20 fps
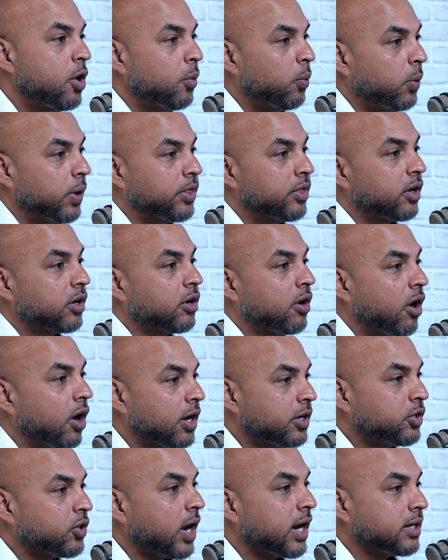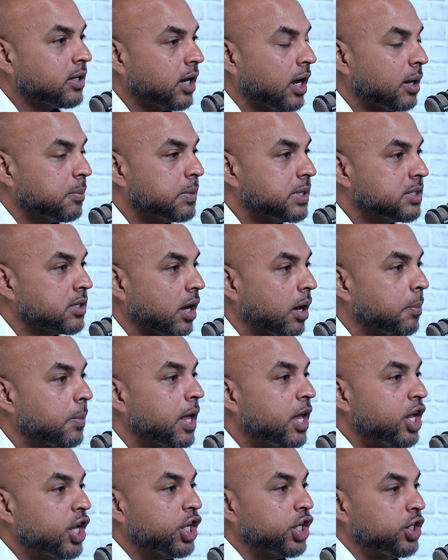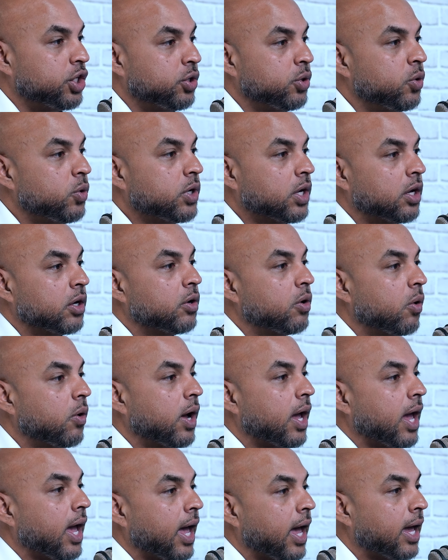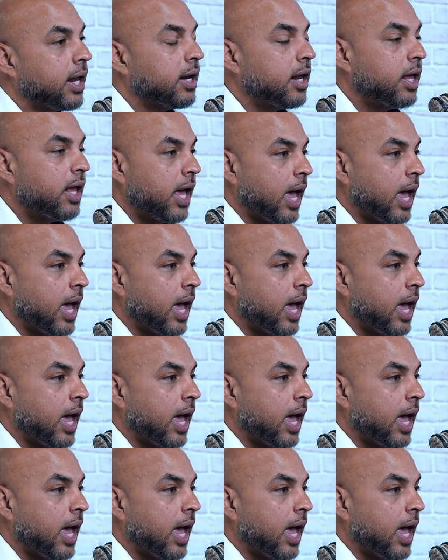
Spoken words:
When their contract time is up, you can go ahead